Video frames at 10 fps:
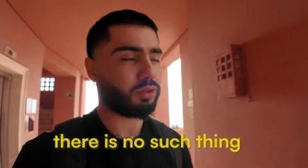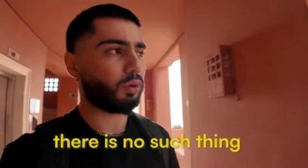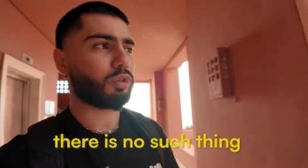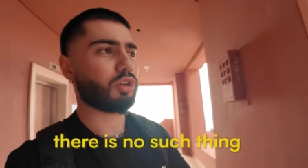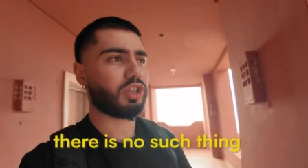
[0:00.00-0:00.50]
There's
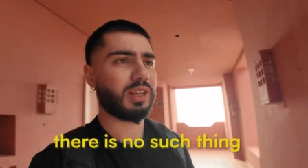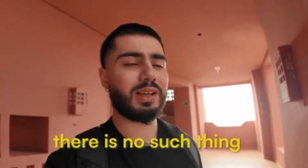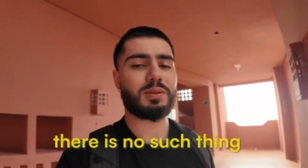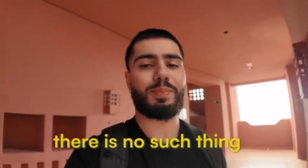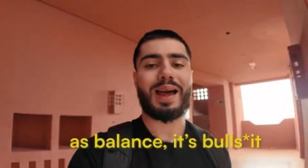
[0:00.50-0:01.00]
no such
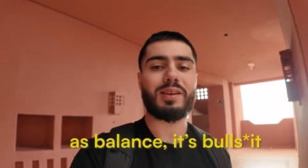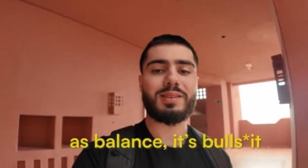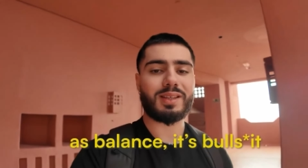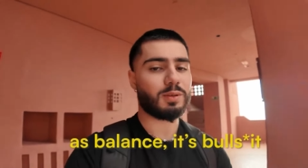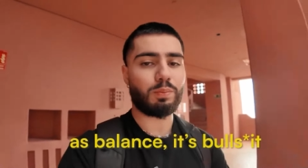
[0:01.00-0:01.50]
thing as
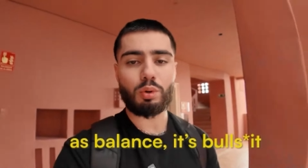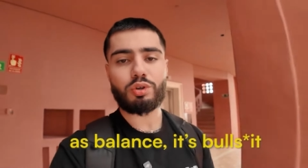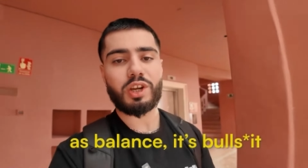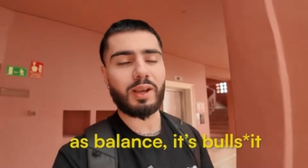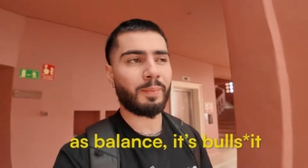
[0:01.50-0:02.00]
balance, it's
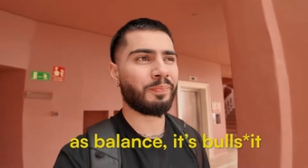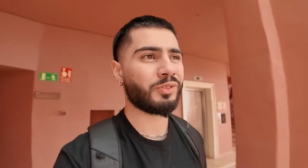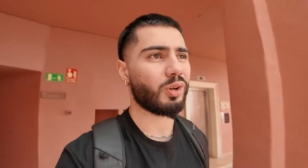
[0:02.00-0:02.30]
bullshit.